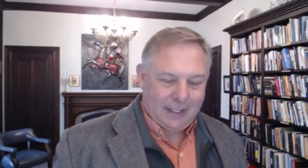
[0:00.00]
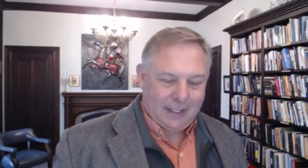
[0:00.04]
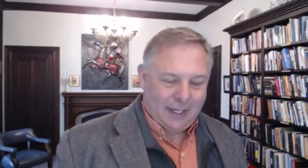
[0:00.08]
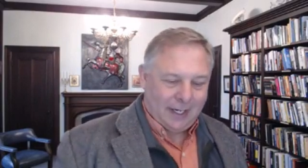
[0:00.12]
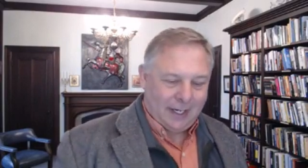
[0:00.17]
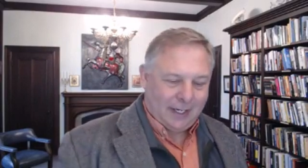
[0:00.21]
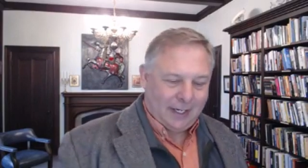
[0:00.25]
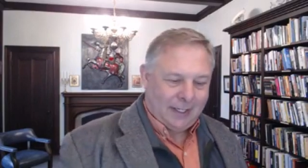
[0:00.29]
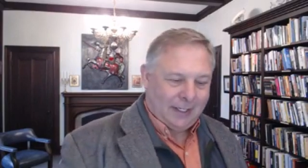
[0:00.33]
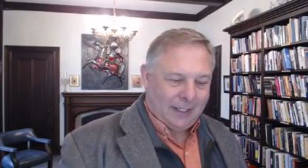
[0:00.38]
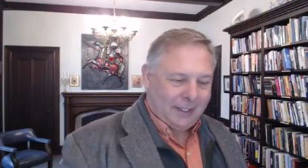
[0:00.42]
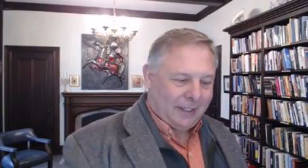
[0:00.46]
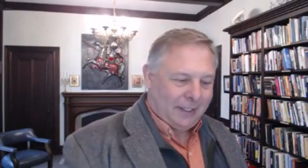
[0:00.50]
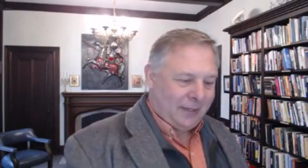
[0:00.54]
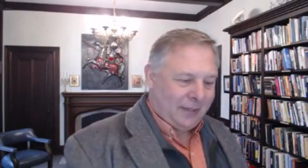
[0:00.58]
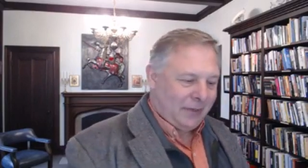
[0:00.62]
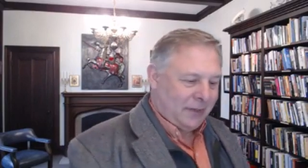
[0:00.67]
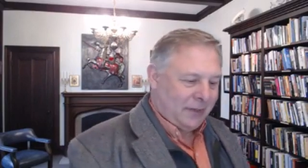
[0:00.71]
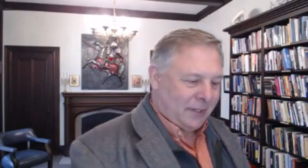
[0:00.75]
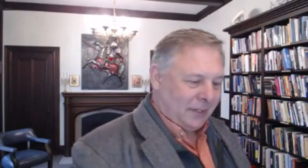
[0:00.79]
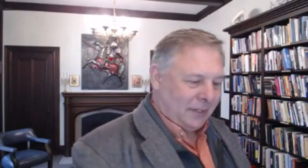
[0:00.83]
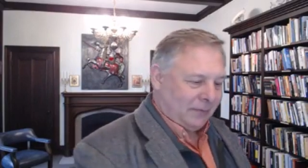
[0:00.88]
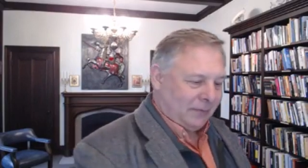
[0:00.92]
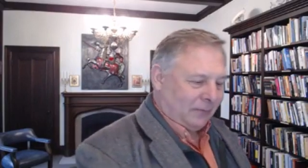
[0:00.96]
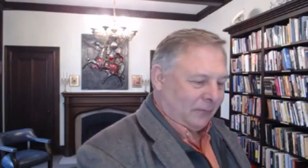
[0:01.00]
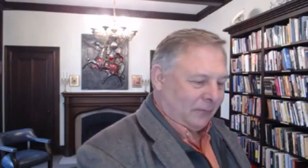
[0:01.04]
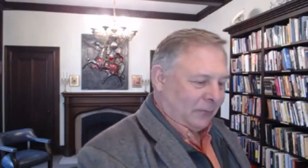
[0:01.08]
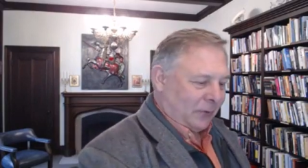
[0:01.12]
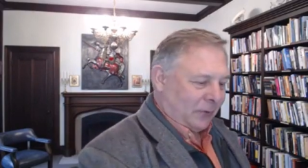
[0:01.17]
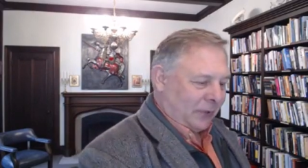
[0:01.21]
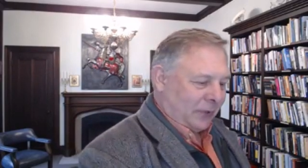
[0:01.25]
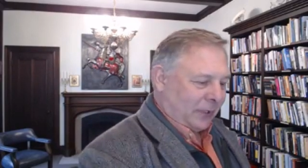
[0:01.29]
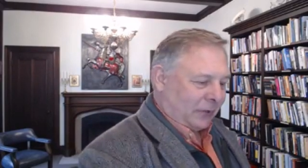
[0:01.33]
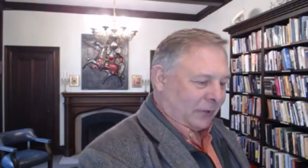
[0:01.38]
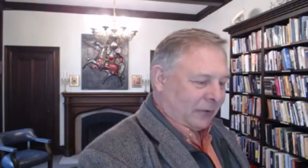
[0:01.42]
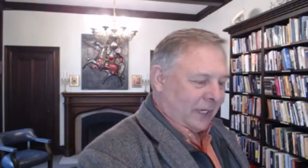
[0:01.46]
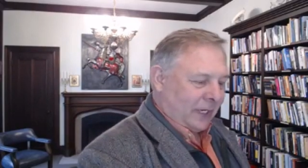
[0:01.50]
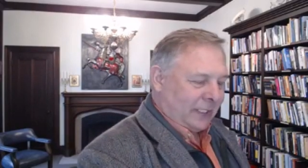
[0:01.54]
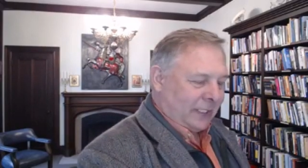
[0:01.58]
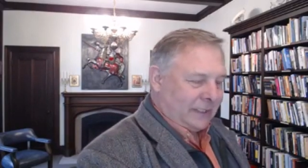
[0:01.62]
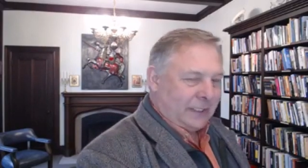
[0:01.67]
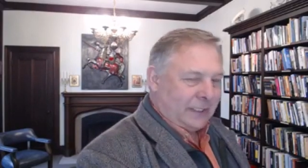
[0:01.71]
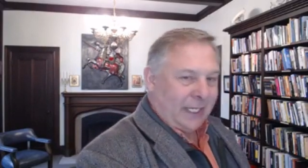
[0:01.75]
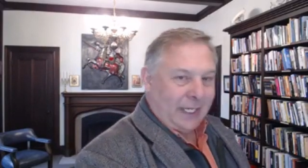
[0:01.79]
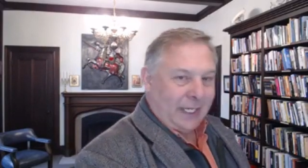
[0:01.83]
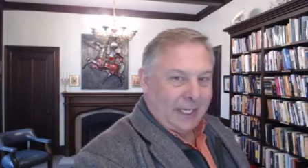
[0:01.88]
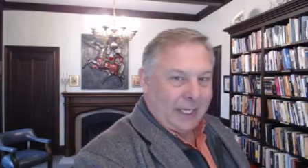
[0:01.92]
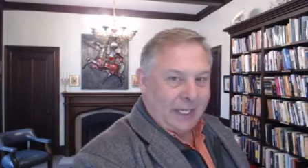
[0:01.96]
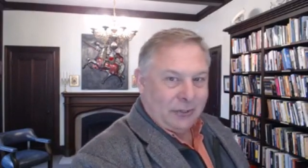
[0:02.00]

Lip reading: the great St.